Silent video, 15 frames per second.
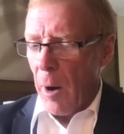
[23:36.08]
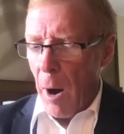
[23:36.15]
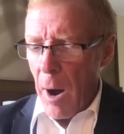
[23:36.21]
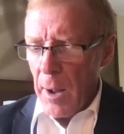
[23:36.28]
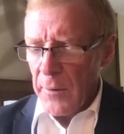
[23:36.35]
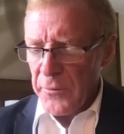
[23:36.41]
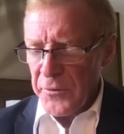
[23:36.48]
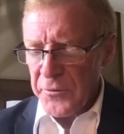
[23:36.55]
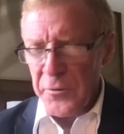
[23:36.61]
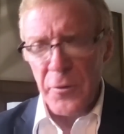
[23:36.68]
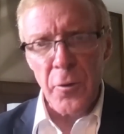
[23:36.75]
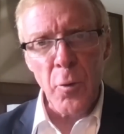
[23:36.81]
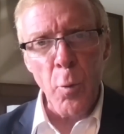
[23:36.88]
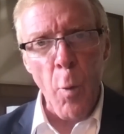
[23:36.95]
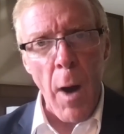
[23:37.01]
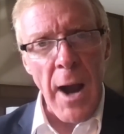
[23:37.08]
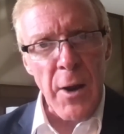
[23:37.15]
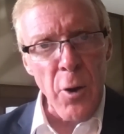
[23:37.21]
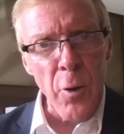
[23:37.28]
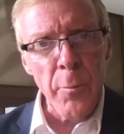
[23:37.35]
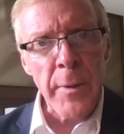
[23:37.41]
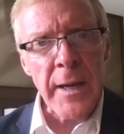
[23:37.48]
on through
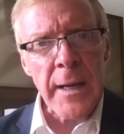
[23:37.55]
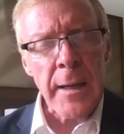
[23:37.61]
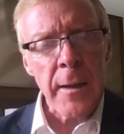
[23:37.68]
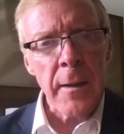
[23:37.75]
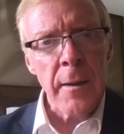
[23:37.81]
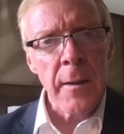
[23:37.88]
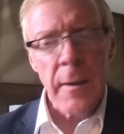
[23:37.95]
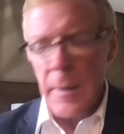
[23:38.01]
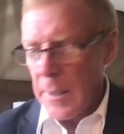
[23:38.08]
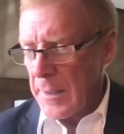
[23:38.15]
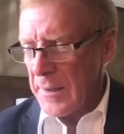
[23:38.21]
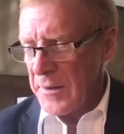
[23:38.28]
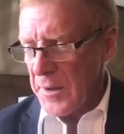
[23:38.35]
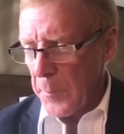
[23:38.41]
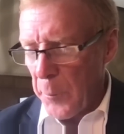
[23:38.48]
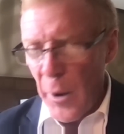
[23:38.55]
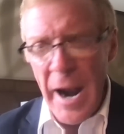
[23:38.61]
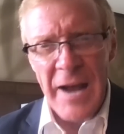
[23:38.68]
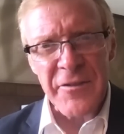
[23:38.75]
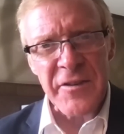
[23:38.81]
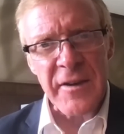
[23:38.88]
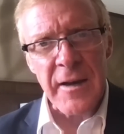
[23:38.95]
Wyoming,
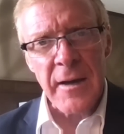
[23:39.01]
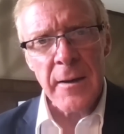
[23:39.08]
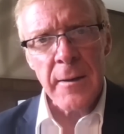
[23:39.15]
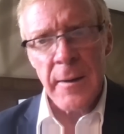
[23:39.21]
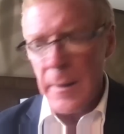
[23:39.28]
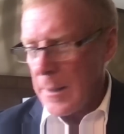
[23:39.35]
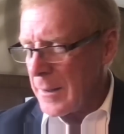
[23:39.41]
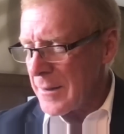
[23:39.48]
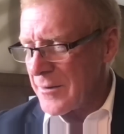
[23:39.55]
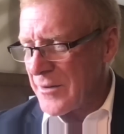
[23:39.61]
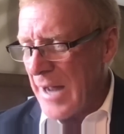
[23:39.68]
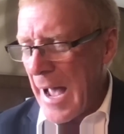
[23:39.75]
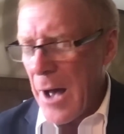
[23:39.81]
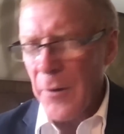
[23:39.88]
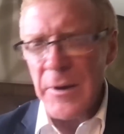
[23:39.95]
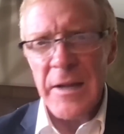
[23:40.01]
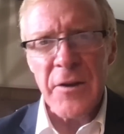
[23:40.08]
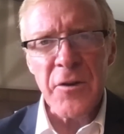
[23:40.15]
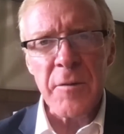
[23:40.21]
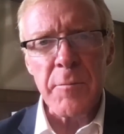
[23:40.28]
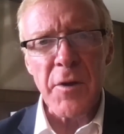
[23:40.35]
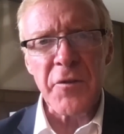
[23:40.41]
Nebraska, down
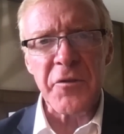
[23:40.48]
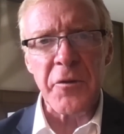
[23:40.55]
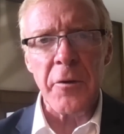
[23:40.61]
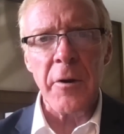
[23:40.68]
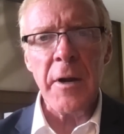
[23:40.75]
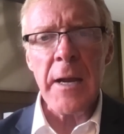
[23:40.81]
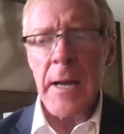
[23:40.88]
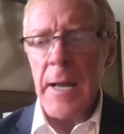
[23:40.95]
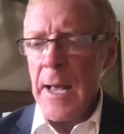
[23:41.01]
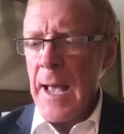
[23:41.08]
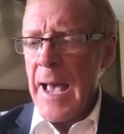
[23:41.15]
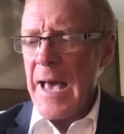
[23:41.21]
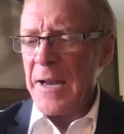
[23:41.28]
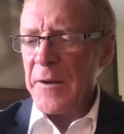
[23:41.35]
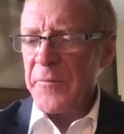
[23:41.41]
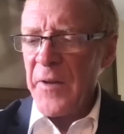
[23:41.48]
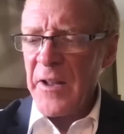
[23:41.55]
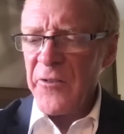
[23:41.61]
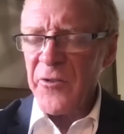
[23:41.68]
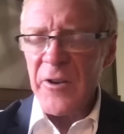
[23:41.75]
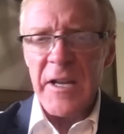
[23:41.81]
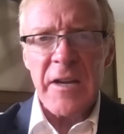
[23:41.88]
into Missouri, and
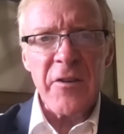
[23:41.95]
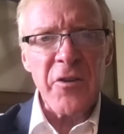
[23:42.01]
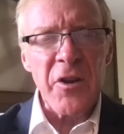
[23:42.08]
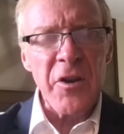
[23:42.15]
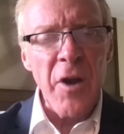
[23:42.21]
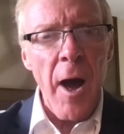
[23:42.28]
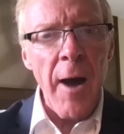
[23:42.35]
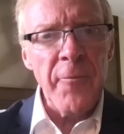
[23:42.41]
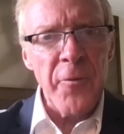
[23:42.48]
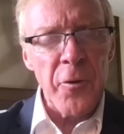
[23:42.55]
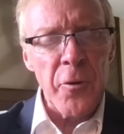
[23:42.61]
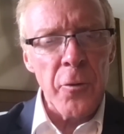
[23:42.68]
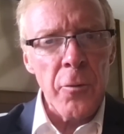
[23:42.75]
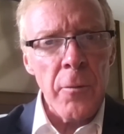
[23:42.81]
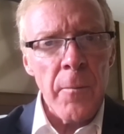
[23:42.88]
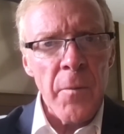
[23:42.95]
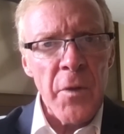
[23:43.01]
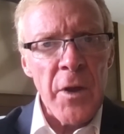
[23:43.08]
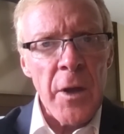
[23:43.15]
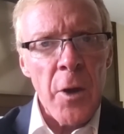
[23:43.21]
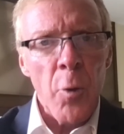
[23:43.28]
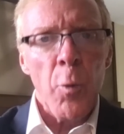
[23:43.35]
eventually to Nauvoo,
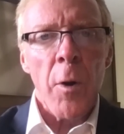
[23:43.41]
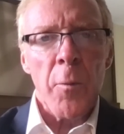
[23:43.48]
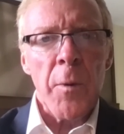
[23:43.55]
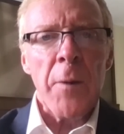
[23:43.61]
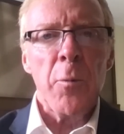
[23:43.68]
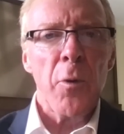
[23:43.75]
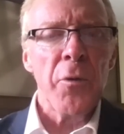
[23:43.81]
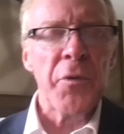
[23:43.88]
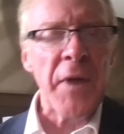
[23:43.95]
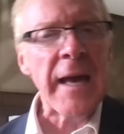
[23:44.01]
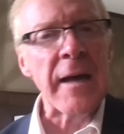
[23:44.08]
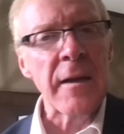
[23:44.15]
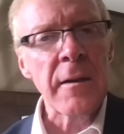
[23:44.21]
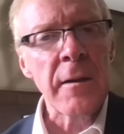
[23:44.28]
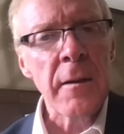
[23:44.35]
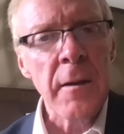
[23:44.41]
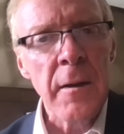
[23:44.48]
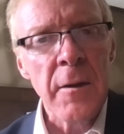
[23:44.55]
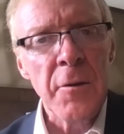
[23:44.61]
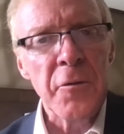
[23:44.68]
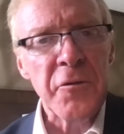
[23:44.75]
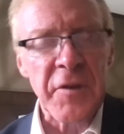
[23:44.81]
where we will then
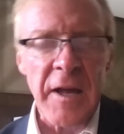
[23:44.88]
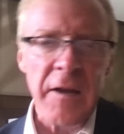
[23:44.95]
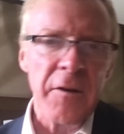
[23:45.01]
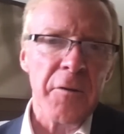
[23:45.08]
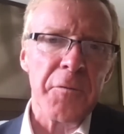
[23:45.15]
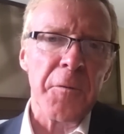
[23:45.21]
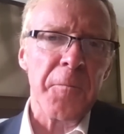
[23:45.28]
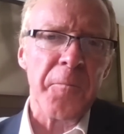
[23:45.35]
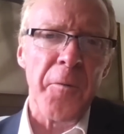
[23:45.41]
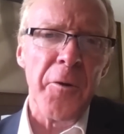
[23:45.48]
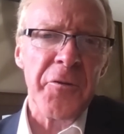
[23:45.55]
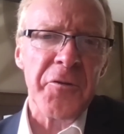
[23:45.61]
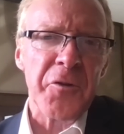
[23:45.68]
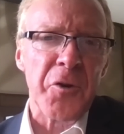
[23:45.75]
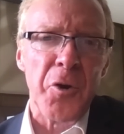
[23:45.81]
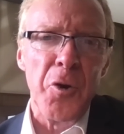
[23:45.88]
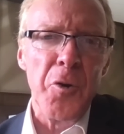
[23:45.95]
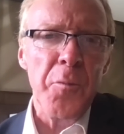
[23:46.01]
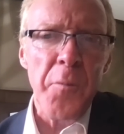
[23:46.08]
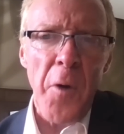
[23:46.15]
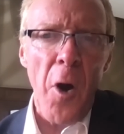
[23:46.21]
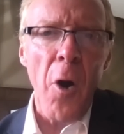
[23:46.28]
send the first
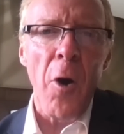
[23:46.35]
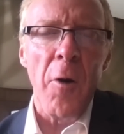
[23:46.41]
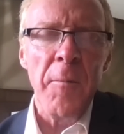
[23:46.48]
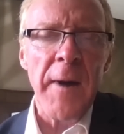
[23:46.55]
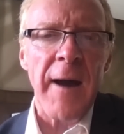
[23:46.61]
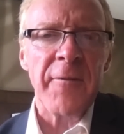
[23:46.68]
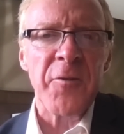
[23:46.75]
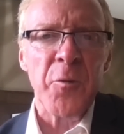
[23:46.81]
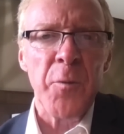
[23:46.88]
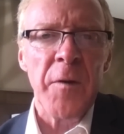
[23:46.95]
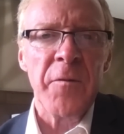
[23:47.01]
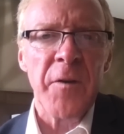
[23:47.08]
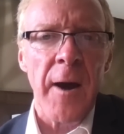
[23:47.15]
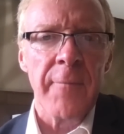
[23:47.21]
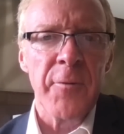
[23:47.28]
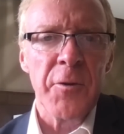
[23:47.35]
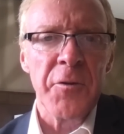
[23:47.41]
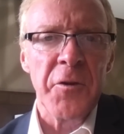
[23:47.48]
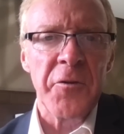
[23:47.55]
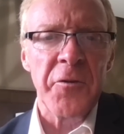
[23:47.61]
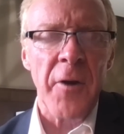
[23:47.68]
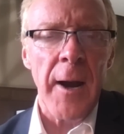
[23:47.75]
group home after we've
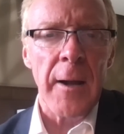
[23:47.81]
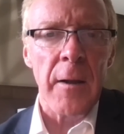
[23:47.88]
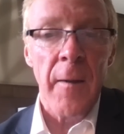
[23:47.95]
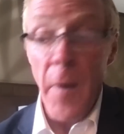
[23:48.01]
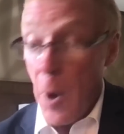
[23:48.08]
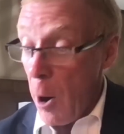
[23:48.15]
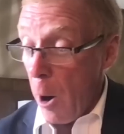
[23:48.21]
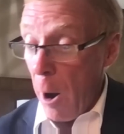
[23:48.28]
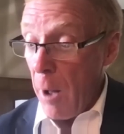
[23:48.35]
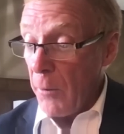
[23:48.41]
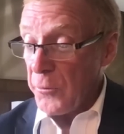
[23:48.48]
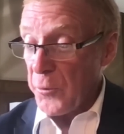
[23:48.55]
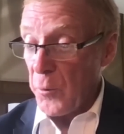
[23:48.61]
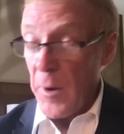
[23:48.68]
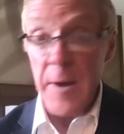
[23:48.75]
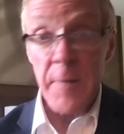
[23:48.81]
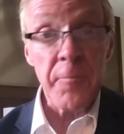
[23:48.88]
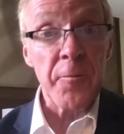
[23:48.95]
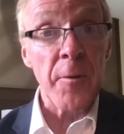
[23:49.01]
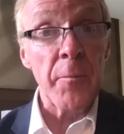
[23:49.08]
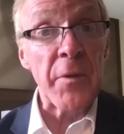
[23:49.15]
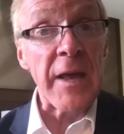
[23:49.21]
covered the trail, all the way
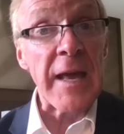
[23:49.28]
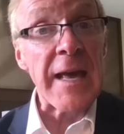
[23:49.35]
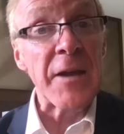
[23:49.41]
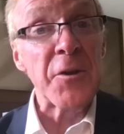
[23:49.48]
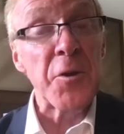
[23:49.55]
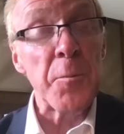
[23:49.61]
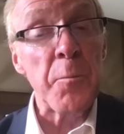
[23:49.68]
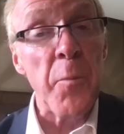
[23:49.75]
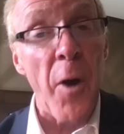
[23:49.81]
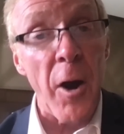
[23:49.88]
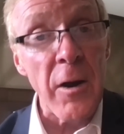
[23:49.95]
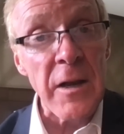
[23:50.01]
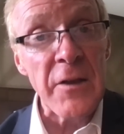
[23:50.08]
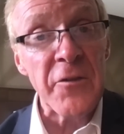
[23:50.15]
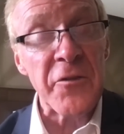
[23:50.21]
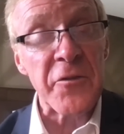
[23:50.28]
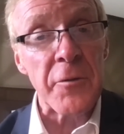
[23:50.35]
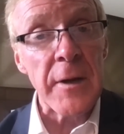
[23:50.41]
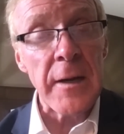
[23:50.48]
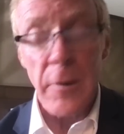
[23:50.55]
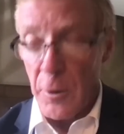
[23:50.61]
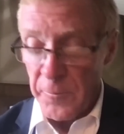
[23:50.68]
from the end of Parley
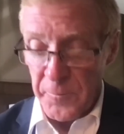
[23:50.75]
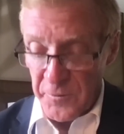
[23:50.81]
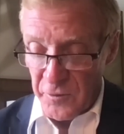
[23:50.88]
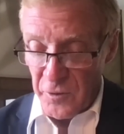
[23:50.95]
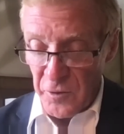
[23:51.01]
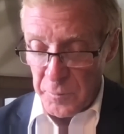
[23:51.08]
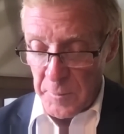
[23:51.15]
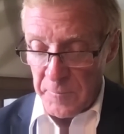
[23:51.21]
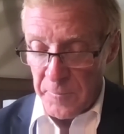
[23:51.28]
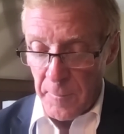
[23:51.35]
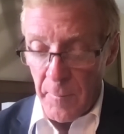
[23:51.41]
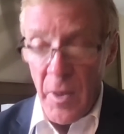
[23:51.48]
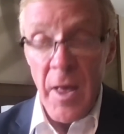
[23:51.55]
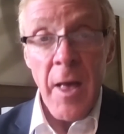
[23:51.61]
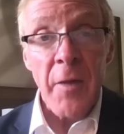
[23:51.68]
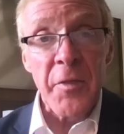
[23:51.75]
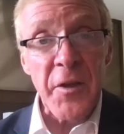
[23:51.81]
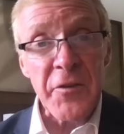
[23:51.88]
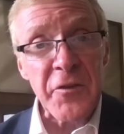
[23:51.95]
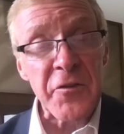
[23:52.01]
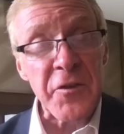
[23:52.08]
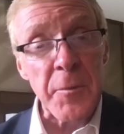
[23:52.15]
Street, or excuse me, from
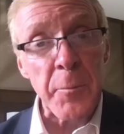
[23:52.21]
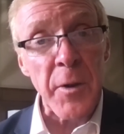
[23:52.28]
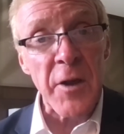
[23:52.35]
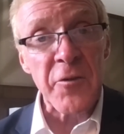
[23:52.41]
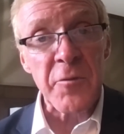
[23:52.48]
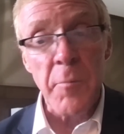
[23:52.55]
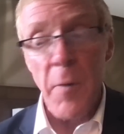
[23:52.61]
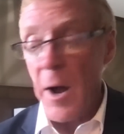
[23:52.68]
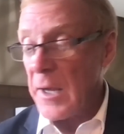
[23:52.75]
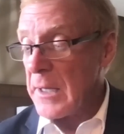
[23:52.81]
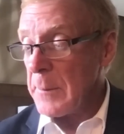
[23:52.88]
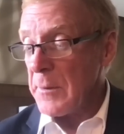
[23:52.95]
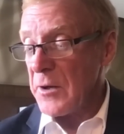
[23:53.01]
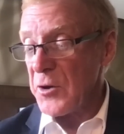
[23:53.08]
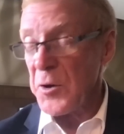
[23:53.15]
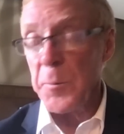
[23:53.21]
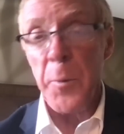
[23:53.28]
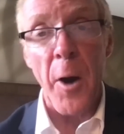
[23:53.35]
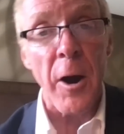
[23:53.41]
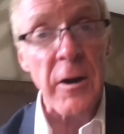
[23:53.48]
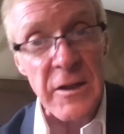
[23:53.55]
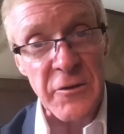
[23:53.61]
This is the Place Monument to
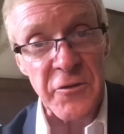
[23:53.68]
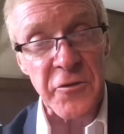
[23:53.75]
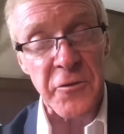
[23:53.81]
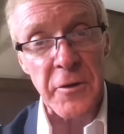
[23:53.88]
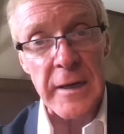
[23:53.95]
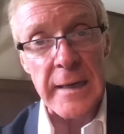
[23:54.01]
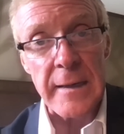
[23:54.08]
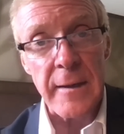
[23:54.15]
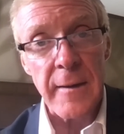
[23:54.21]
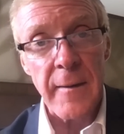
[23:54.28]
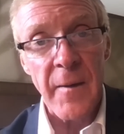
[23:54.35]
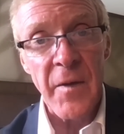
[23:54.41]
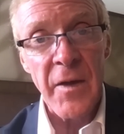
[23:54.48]
Parley Street.